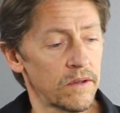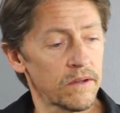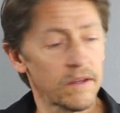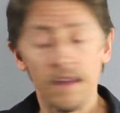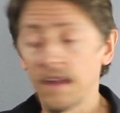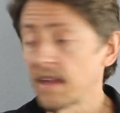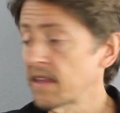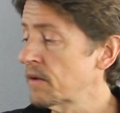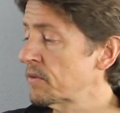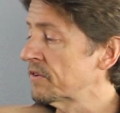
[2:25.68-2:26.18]

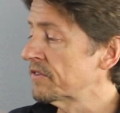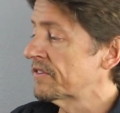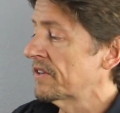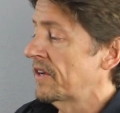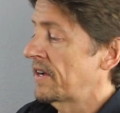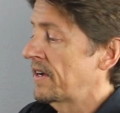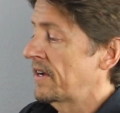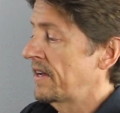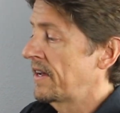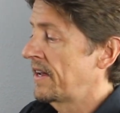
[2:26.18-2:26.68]
Okay, there was
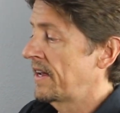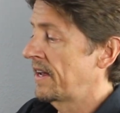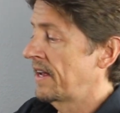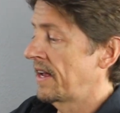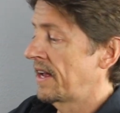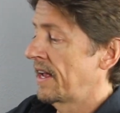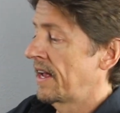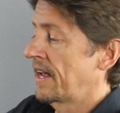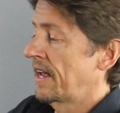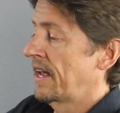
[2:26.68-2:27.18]

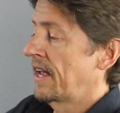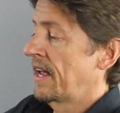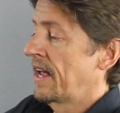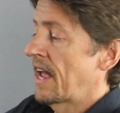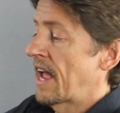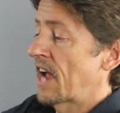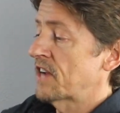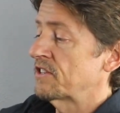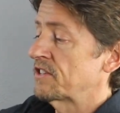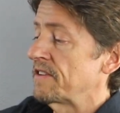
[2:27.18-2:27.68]

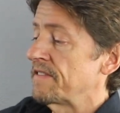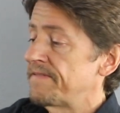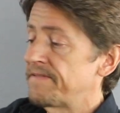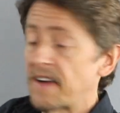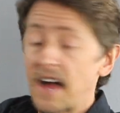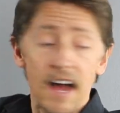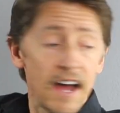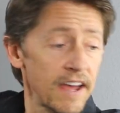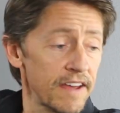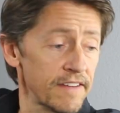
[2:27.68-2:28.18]
actually
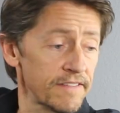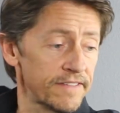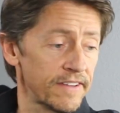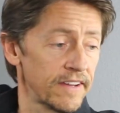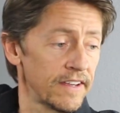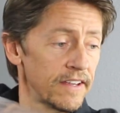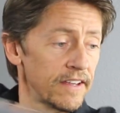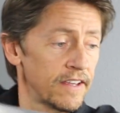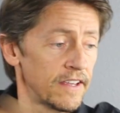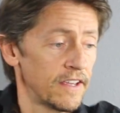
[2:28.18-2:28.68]
five
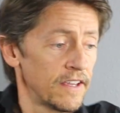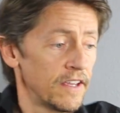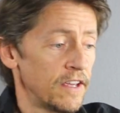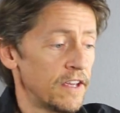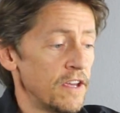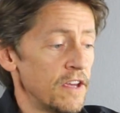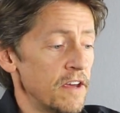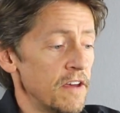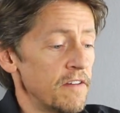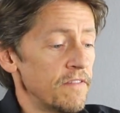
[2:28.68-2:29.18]

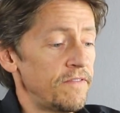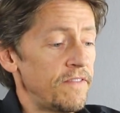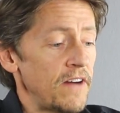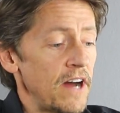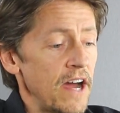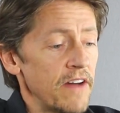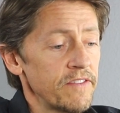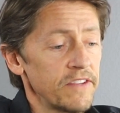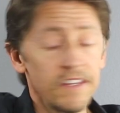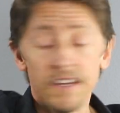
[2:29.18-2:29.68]
of the
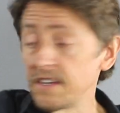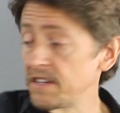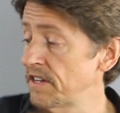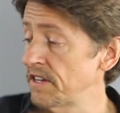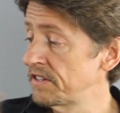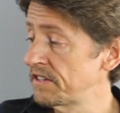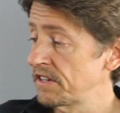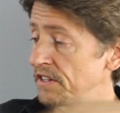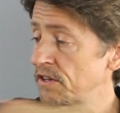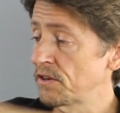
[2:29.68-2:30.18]
five of the
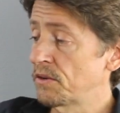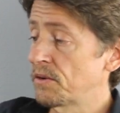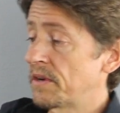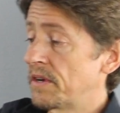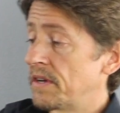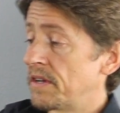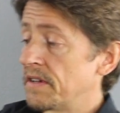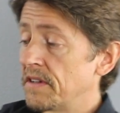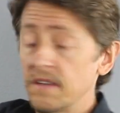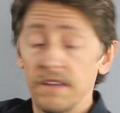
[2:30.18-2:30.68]

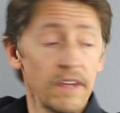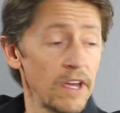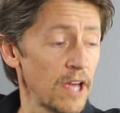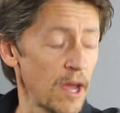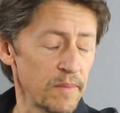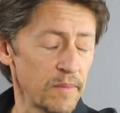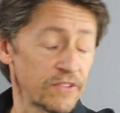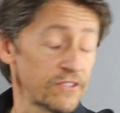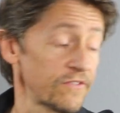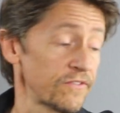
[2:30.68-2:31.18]

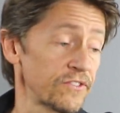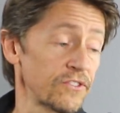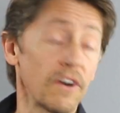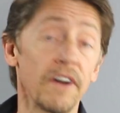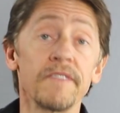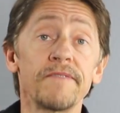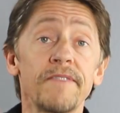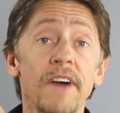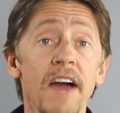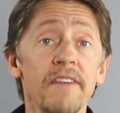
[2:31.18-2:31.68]

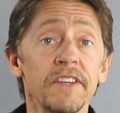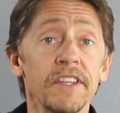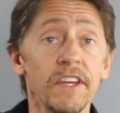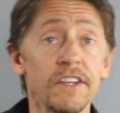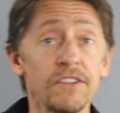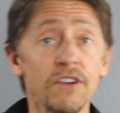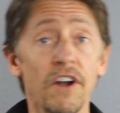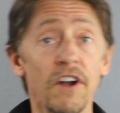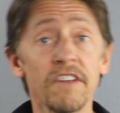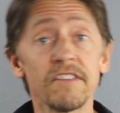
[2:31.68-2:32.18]

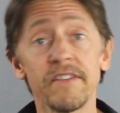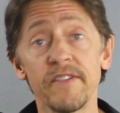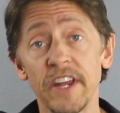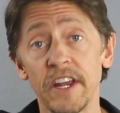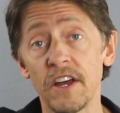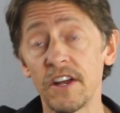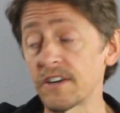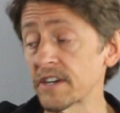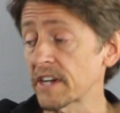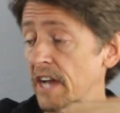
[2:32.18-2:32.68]
Atari
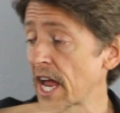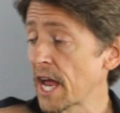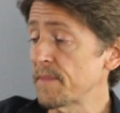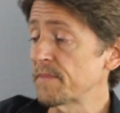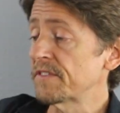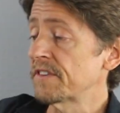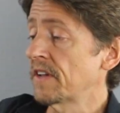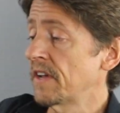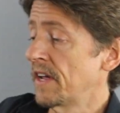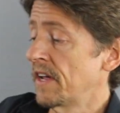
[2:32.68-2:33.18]
7800
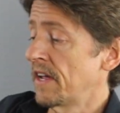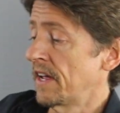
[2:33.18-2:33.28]
games.